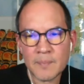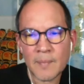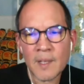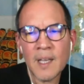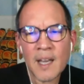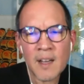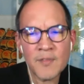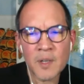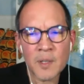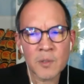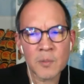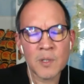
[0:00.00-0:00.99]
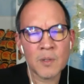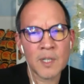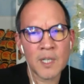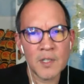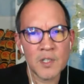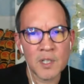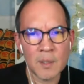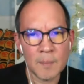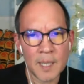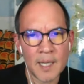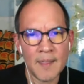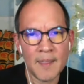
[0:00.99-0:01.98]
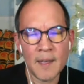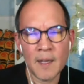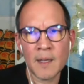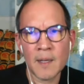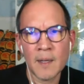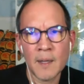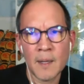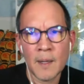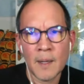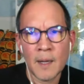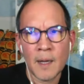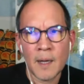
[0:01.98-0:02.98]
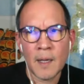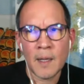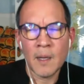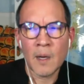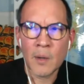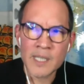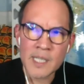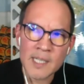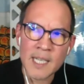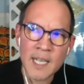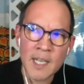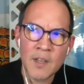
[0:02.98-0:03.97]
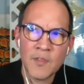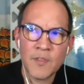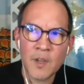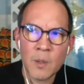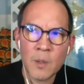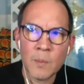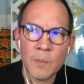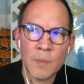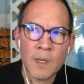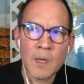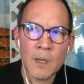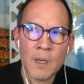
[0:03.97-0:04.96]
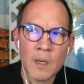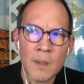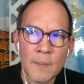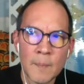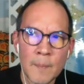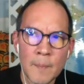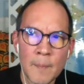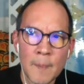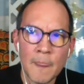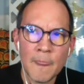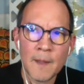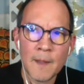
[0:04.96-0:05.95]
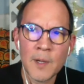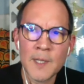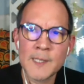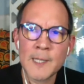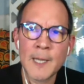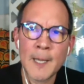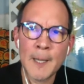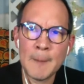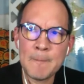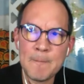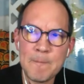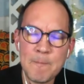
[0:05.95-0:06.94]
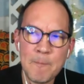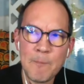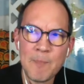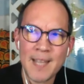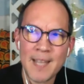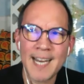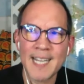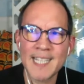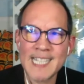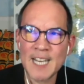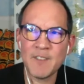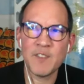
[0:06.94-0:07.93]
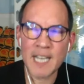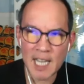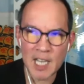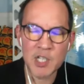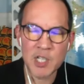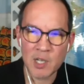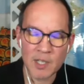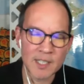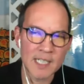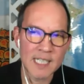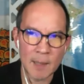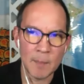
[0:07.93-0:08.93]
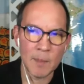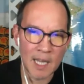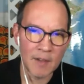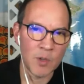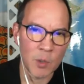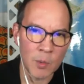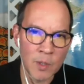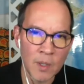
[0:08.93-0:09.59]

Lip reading: Yeah, I felt a real kinship. And I think, as I say in the film, there is an identification on some level